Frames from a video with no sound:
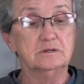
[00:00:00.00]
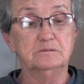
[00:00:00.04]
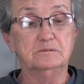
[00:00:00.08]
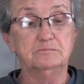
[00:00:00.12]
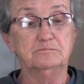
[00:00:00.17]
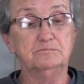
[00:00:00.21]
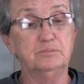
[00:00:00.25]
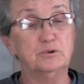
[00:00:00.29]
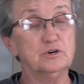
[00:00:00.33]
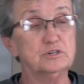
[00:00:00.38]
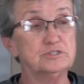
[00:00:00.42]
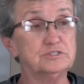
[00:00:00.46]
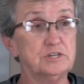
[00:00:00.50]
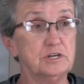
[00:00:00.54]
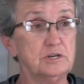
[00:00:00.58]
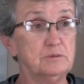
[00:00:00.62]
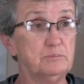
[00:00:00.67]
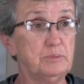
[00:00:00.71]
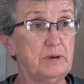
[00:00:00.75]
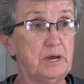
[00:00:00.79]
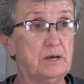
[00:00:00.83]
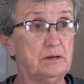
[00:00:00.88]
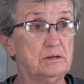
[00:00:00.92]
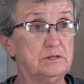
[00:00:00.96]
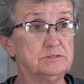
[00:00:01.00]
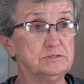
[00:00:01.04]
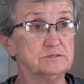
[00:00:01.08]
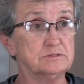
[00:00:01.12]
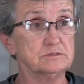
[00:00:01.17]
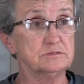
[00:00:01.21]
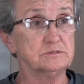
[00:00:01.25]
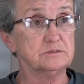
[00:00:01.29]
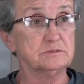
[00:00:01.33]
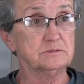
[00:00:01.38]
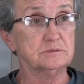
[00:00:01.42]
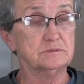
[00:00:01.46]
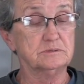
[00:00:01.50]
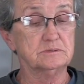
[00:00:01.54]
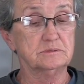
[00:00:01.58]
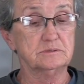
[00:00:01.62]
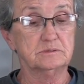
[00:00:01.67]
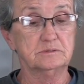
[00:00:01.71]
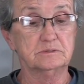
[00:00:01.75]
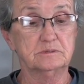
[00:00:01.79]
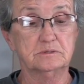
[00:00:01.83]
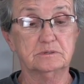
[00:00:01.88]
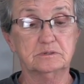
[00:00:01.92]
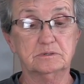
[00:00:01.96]
books ain't balanced.
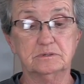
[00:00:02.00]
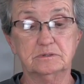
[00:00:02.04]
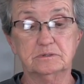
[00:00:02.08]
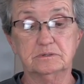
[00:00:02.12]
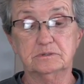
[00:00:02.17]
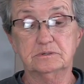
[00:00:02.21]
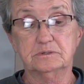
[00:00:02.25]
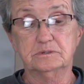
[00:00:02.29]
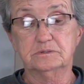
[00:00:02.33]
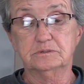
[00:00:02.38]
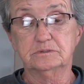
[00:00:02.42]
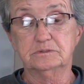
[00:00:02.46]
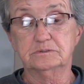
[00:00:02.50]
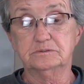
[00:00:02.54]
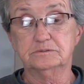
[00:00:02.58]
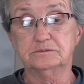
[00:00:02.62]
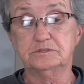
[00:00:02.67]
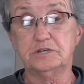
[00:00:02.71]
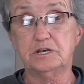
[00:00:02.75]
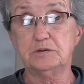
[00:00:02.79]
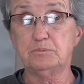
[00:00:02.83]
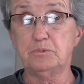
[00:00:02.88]
They